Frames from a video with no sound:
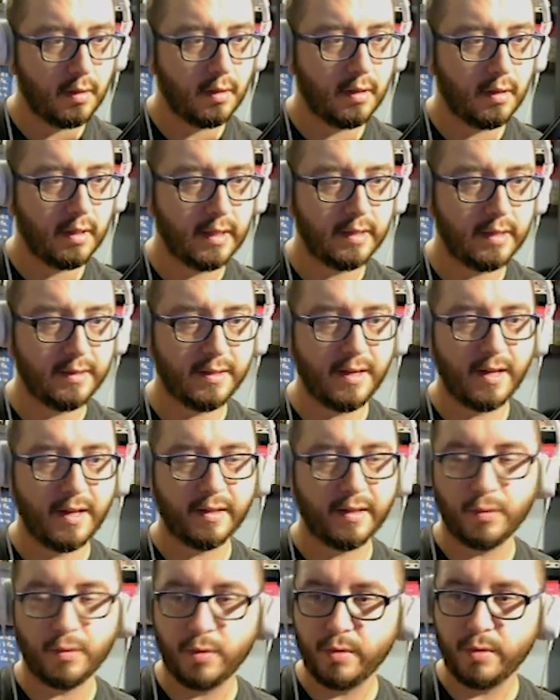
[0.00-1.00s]
It is
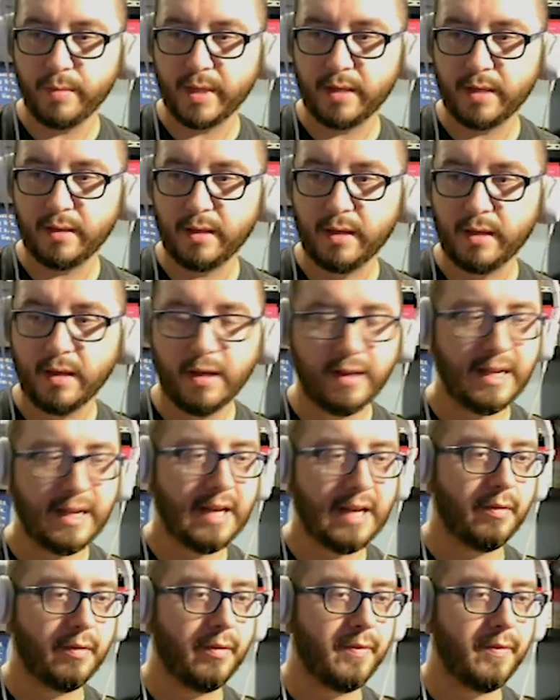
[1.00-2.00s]
not the room end.
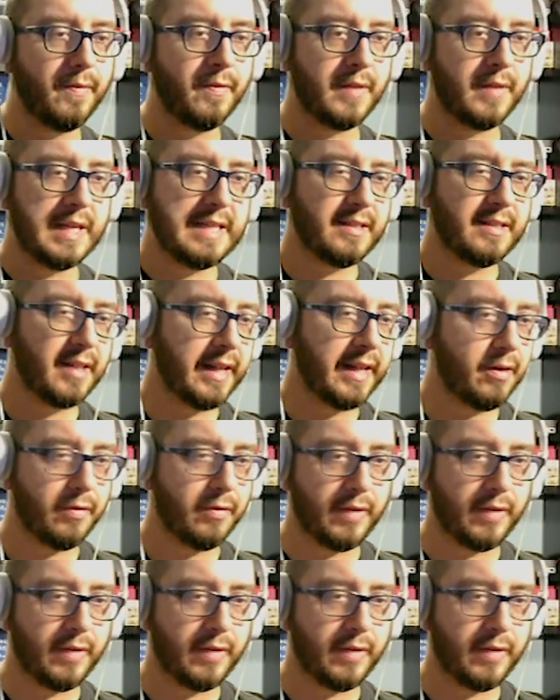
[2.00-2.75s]
Now, these later